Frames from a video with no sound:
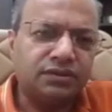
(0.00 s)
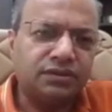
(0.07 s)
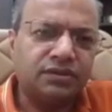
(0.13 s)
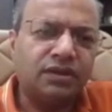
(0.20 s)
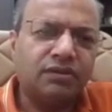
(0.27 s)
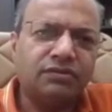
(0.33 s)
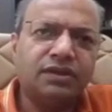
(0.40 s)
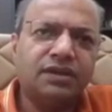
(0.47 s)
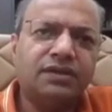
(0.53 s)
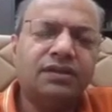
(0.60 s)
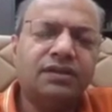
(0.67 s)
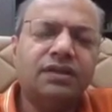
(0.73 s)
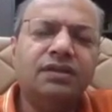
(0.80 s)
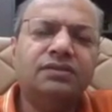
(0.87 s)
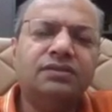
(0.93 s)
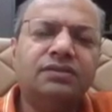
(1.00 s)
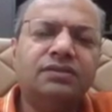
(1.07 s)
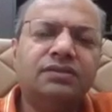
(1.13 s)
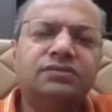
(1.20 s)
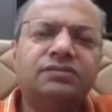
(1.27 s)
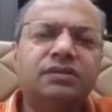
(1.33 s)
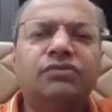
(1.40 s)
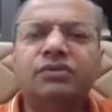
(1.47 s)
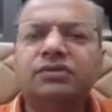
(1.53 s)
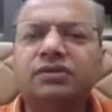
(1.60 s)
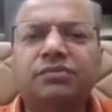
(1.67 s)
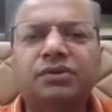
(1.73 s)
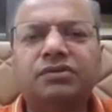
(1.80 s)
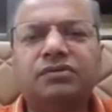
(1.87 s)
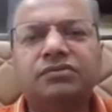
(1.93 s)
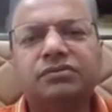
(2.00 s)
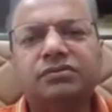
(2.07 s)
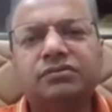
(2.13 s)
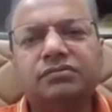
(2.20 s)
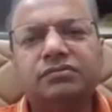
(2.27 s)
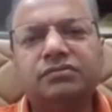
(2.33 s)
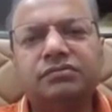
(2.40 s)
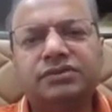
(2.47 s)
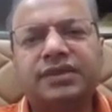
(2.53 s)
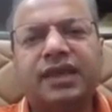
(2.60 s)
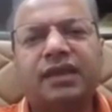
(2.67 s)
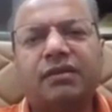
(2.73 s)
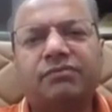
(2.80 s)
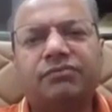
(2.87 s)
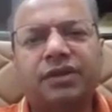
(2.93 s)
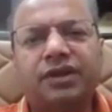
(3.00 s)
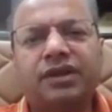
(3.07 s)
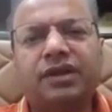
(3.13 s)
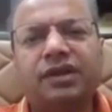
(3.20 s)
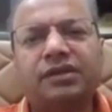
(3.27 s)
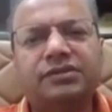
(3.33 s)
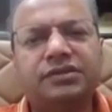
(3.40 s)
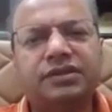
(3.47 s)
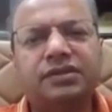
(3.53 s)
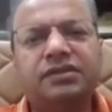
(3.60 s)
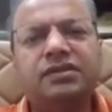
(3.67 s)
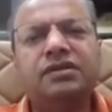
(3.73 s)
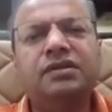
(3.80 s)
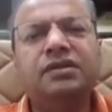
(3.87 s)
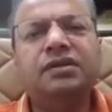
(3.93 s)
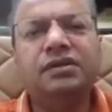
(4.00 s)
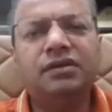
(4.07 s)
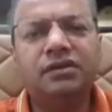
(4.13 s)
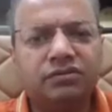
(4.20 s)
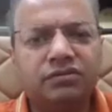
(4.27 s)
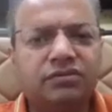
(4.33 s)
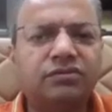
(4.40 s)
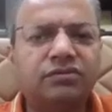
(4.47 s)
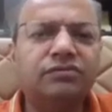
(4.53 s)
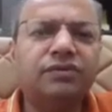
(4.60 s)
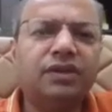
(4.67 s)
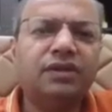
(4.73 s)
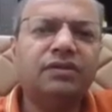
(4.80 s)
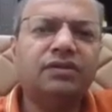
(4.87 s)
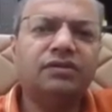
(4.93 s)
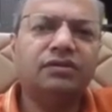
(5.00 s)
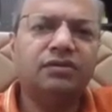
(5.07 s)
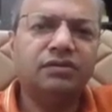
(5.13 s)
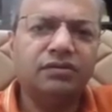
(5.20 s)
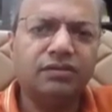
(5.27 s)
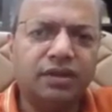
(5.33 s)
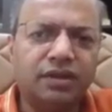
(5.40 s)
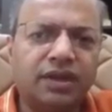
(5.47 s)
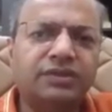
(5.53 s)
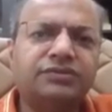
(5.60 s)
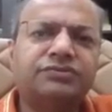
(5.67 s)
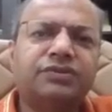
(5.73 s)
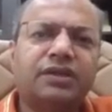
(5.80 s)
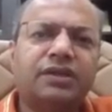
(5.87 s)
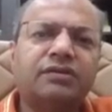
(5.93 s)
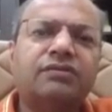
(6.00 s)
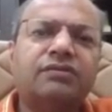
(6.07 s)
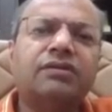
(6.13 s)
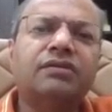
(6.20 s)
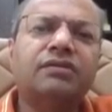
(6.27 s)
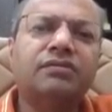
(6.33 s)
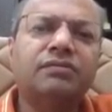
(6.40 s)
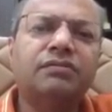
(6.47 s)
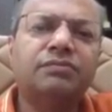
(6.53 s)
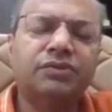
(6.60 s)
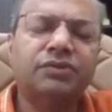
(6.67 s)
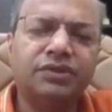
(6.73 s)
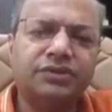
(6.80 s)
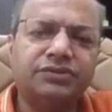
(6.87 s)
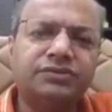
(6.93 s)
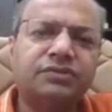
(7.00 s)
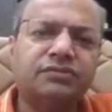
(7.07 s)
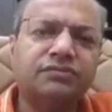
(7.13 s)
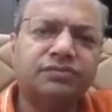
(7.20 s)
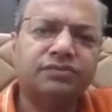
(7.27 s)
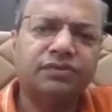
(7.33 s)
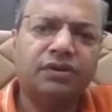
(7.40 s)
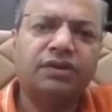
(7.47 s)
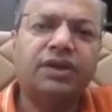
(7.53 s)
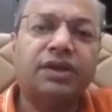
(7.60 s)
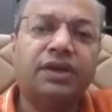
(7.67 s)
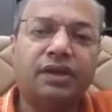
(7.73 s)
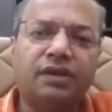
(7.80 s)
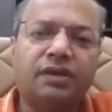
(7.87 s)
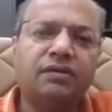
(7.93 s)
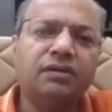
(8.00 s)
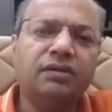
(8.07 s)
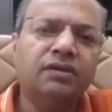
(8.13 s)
turned out that it was able to scale up very nicely, could do very nice trajectory projection for India.